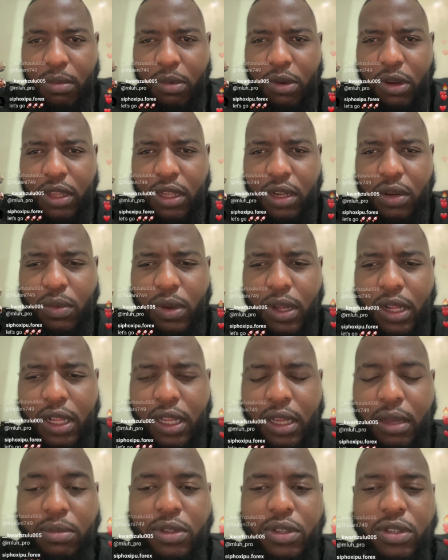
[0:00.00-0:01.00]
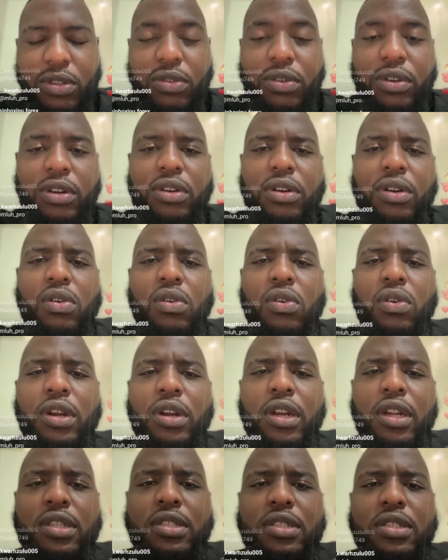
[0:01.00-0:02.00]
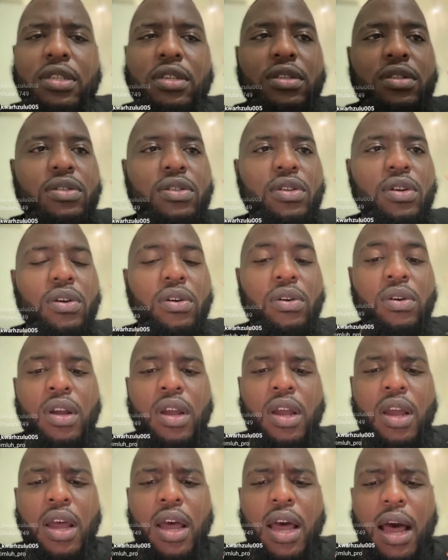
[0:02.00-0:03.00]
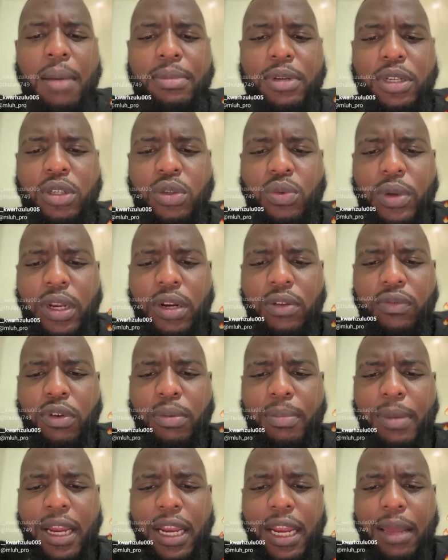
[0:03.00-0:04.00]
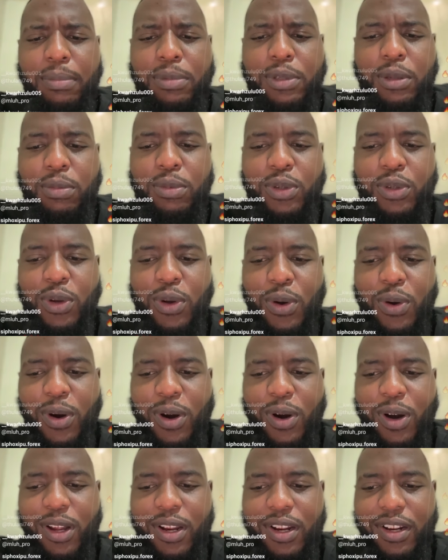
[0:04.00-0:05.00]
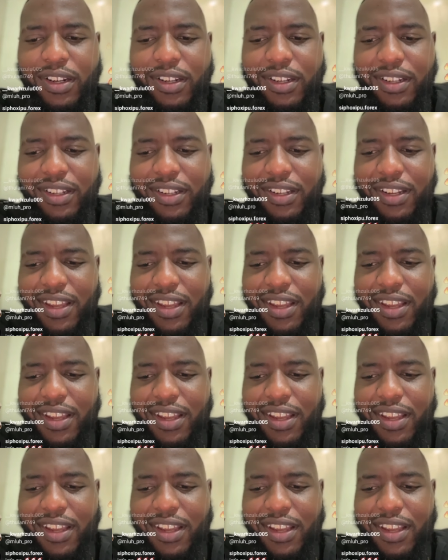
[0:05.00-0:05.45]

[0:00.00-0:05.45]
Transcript: You're more than welcome to screen record it. So I'm just waiting for my laptop to go on.